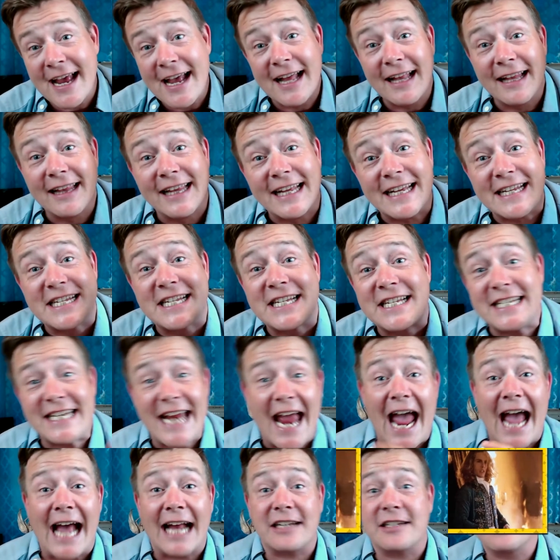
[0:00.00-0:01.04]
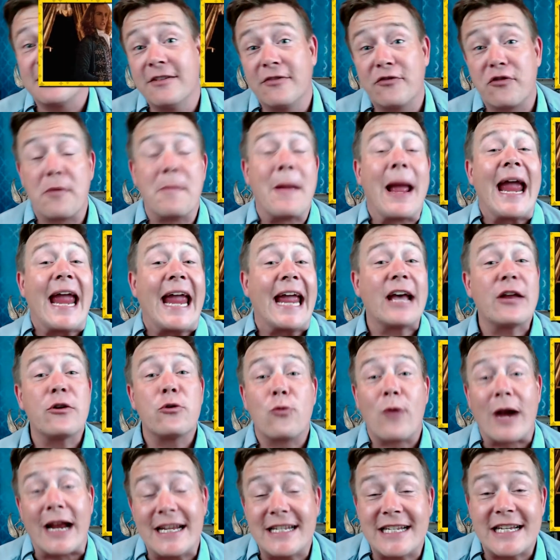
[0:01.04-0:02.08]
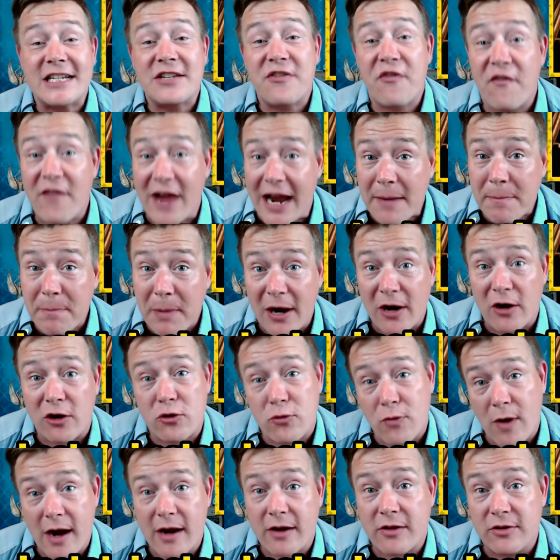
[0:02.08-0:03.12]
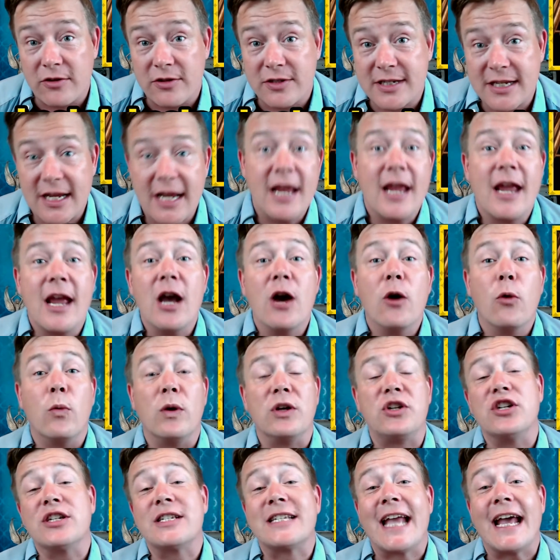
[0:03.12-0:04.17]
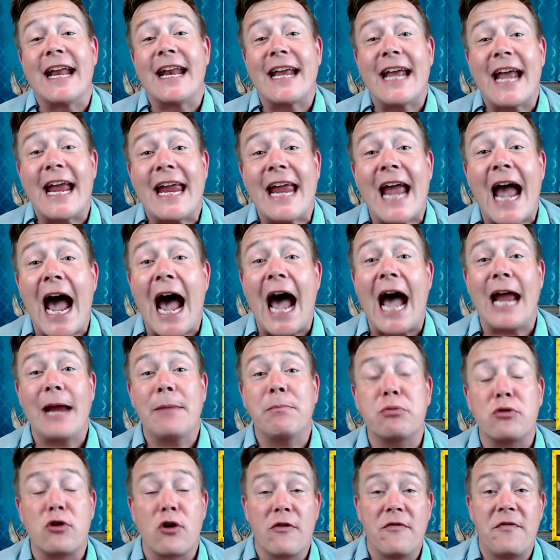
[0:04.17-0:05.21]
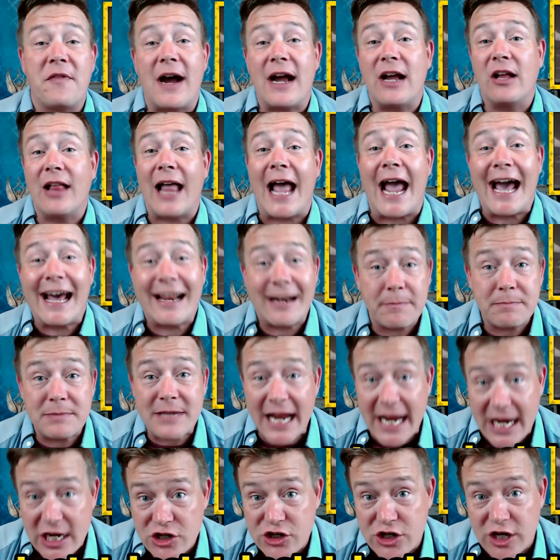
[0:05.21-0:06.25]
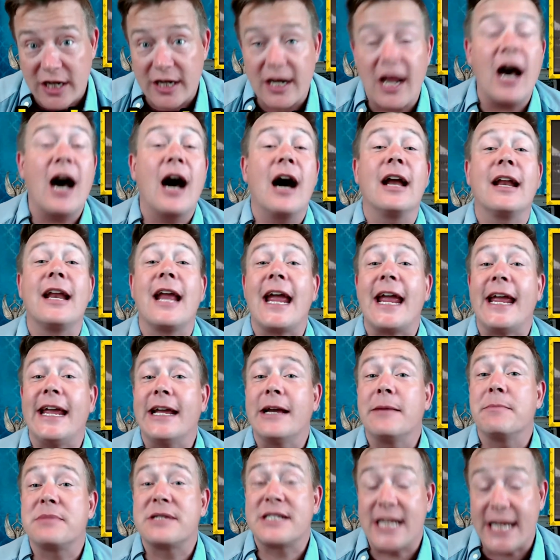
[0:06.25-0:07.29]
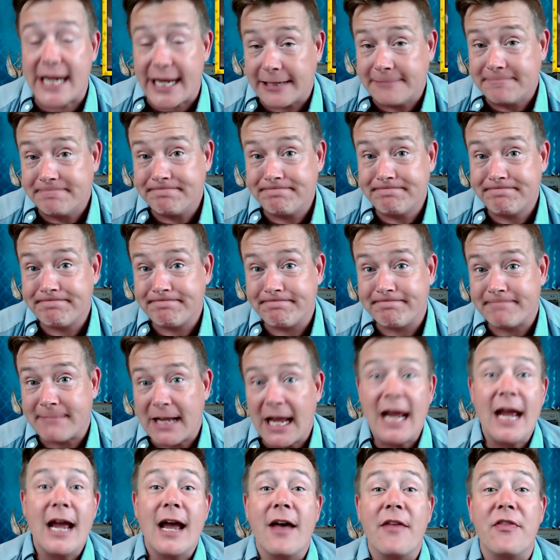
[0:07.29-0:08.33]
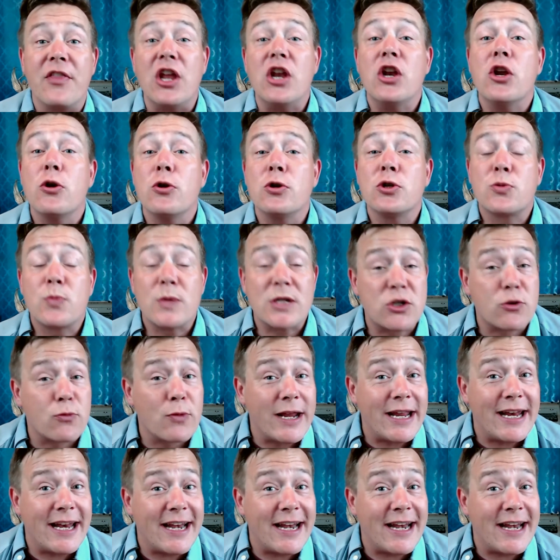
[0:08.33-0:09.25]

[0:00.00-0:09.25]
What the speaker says: Lestat from Anne Rice's Vampire Chronicles, which is getting a high-profile adaptation on AMC. The news was greeted